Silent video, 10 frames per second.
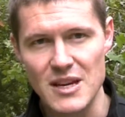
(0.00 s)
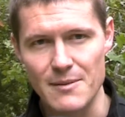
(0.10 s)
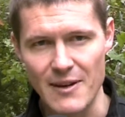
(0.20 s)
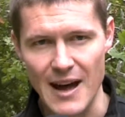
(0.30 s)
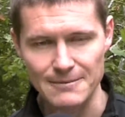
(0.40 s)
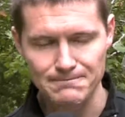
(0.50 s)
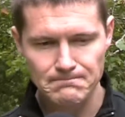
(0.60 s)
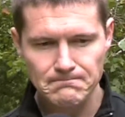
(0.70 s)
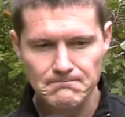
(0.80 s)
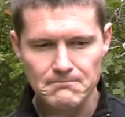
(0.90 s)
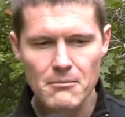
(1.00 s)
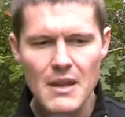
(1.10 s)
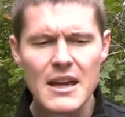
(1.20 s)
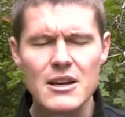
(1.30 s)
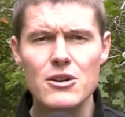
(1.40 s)
of Art
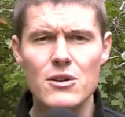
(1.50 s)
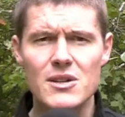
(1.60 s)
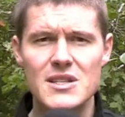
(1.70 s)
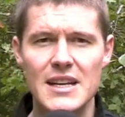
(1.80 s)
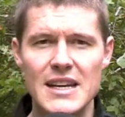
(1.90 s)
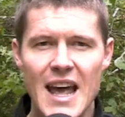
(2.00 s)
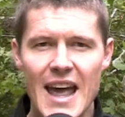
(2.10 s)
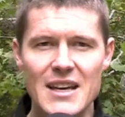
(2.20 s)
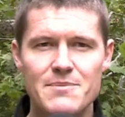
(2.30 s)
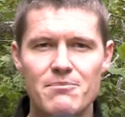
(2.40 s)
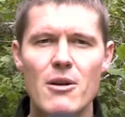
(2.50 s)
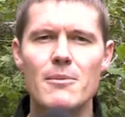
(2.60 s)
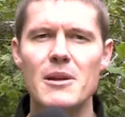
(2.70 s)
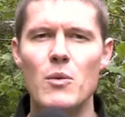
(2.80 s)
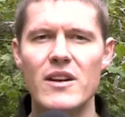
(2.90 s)
in New York City, is
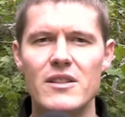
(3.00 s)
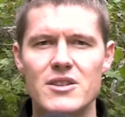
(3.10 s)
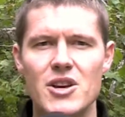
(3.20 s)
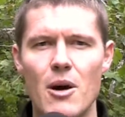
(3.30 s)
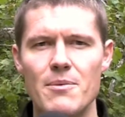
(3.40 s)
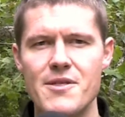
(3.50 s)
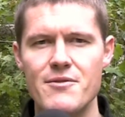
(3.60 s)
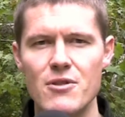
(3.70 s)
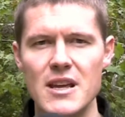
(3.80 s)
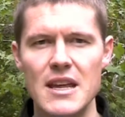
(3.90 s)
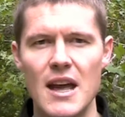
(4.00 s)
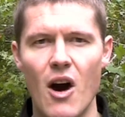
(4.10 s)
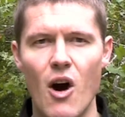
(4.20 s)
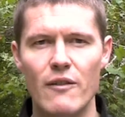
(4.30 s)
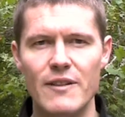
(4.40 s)
probably one of the top 3
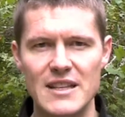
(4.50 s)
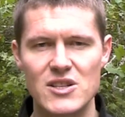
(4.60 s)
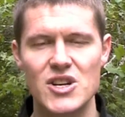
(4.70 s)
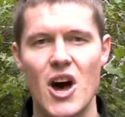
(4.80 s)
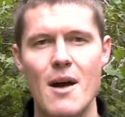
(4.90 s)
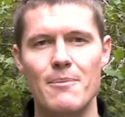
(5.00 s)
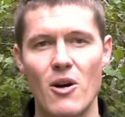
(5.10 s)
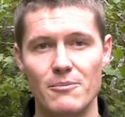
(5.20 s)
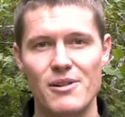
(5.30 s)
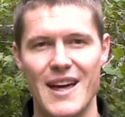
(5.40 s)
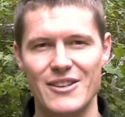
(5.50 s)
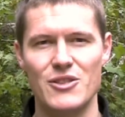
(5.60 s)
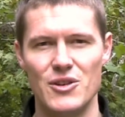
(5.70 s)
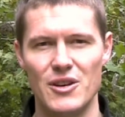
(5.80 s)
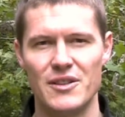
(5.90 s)
of its type on planet
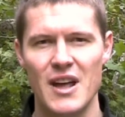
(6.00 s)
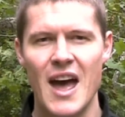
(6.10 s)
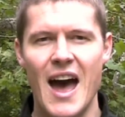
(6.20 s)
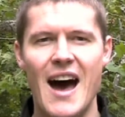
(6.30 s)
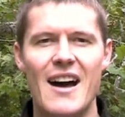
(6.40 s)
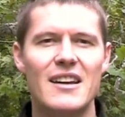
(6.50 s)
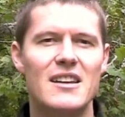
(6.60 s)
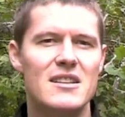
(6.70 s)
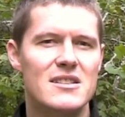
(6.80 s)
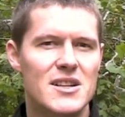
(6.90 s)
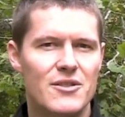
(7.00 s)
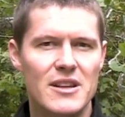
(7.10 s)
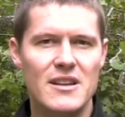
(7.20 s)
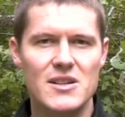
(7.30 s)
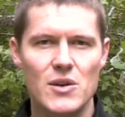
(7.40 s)
Earth,
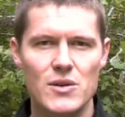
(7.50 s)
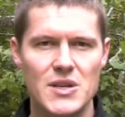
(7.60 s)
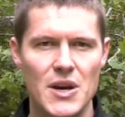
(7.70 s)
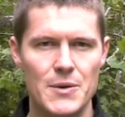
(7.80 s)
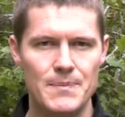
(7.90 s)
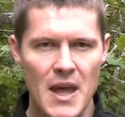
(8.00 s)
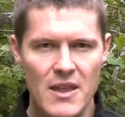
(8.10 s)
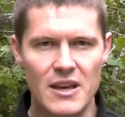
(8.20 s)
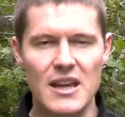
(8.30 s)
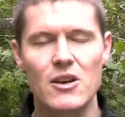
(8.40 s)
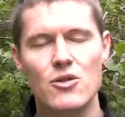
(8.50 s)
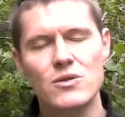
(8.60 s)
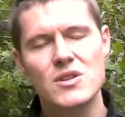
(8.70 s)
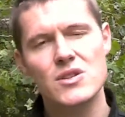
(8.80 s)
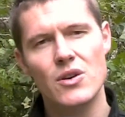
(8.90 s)
considering there's also the
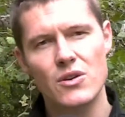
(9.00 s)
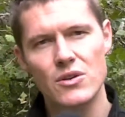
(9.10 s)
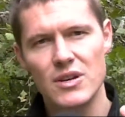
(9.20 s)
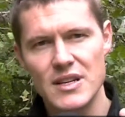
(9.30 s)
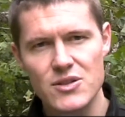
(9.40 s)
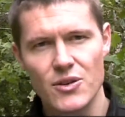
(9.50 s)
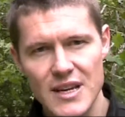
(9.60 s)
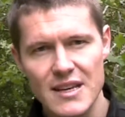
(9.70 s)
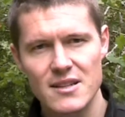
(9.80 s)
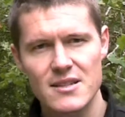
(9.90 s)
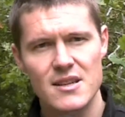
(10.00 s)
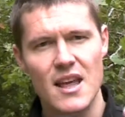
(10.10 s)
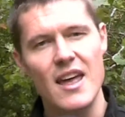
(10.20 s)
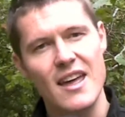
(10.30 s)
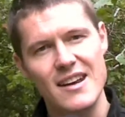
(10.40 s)
Kunsthistorikes
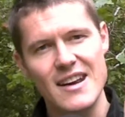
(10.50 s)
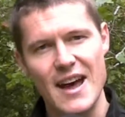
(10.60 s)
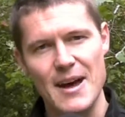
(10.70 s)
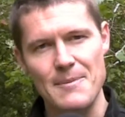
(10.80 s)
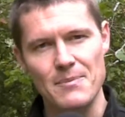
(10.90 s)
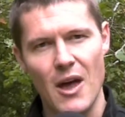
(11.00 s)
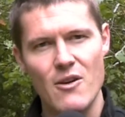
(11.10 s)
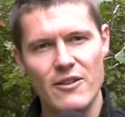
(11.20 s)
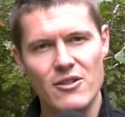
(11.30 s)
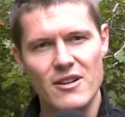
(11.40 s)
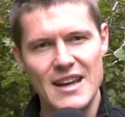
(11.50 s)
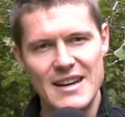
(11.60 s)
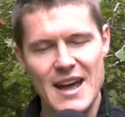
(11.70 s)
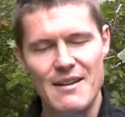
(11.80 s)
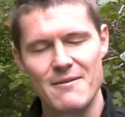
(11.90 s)

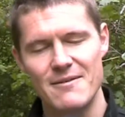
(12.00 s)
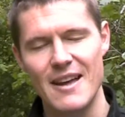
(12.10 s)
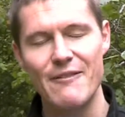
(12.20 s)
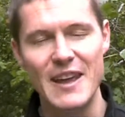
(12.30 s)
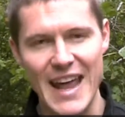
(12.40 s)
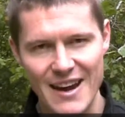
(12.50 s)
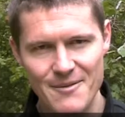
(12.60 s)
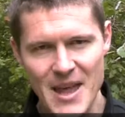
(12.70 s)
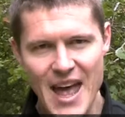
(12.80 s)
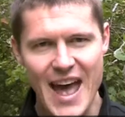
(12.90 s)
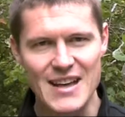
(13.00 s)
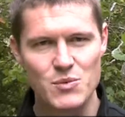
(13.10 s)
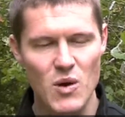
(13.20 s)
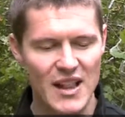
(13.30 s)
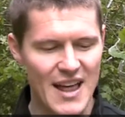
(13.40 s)
in Vienna, as
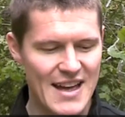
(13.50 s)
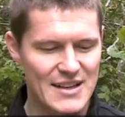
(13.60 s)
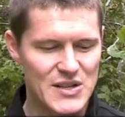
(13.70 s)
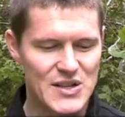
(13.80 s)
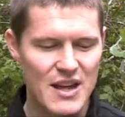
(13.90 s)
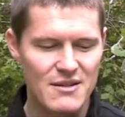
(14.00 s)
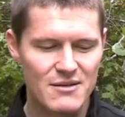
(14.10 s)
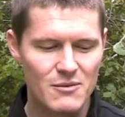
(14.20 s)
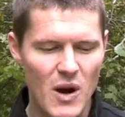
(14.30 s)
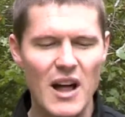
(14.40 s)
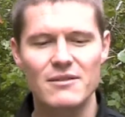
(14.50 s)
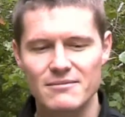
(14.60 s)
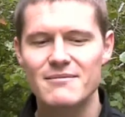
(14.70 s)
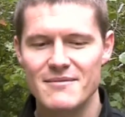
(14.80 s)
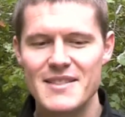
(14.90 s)
well as, well,
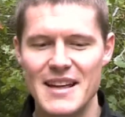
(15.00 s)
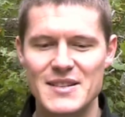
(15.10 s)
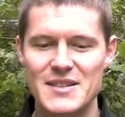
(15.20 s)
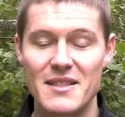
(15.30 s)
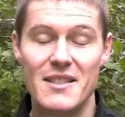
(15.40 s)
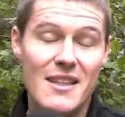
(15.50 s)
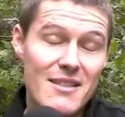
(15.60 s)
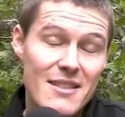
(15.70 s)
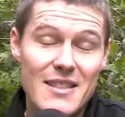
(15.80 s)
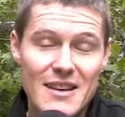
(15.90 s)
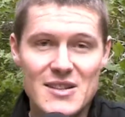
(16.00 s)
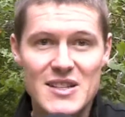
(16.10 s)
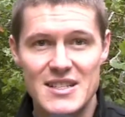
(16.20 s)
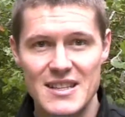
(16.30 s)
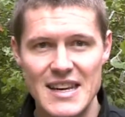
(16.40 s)
then there's
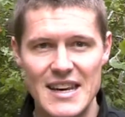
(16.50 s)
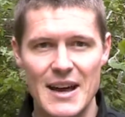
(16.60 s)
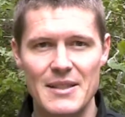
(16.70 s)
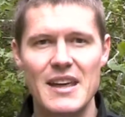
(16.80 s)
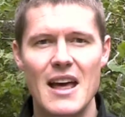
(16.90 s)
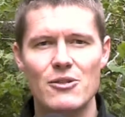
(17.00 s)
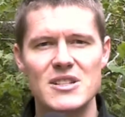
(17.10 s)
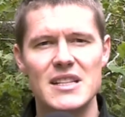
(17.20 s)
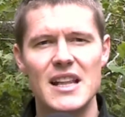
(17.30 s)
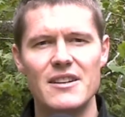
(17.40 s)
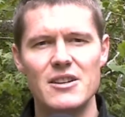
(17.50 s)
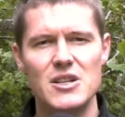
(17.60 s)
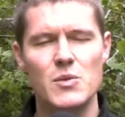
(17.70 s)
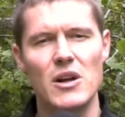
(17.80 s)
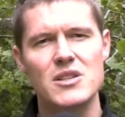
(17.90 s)
the galleries in London as
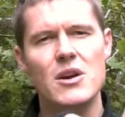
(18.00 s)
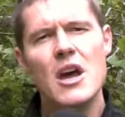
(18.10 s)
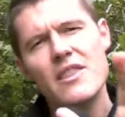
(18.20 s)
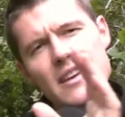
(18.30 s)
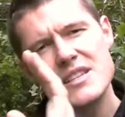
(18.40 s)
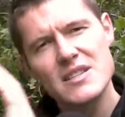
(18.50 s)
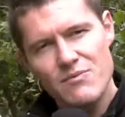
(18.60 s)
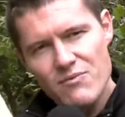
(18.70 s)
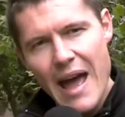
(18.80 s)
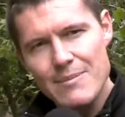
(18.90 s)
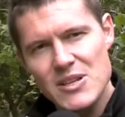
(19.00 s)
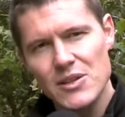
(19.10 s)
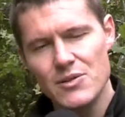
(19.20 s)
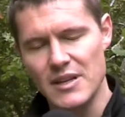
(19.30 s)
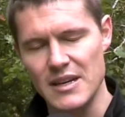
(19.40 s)
well. So this is
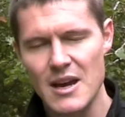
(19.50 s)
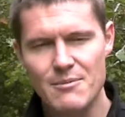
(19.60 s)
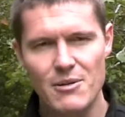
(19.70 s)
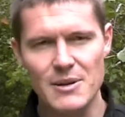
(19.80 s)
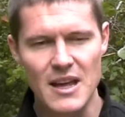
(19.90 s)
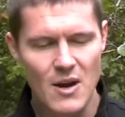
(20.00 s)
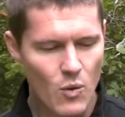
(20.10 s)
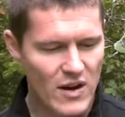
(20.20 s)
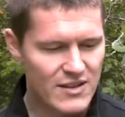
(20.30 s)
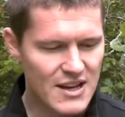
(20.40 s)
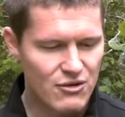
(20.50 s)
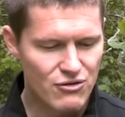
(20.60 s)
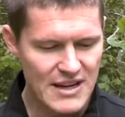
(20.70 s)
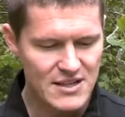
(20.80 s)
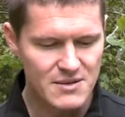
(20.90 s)
absolutely probably one of the
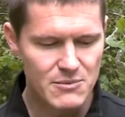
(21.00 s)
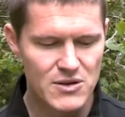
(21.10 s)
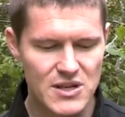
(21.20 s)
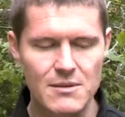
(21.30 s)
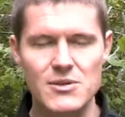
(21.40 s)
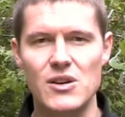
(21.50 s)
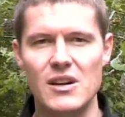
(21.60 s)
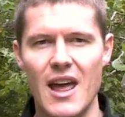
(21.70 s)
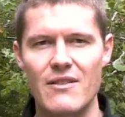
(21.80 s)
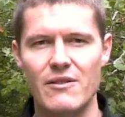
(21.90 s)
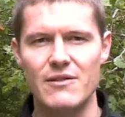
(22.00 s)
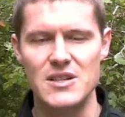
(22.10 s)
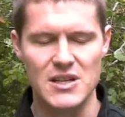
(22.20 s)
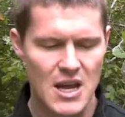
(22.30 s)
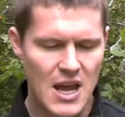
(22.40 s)
greatest museums you can ever
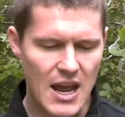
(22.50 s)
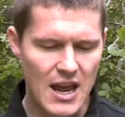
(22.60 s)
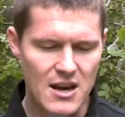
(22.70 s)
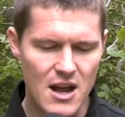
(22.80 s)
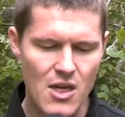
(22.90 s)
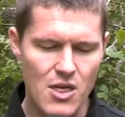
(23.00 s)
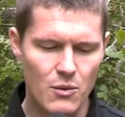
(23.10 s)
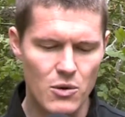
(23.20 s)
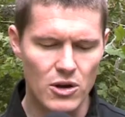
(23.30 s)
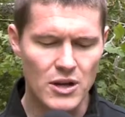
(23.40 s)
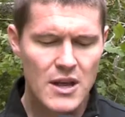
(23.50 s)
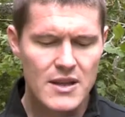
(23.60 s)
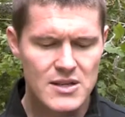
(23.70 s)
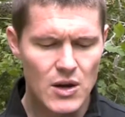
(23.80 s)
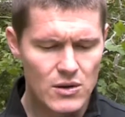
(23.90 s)
visit in the world.
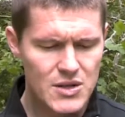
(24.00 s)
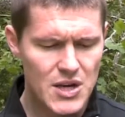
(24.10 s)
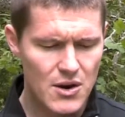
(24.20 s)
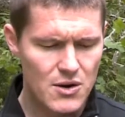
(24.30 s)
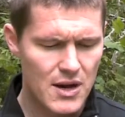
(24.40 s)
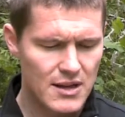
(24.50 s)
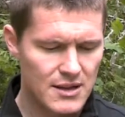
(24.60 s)
There's also,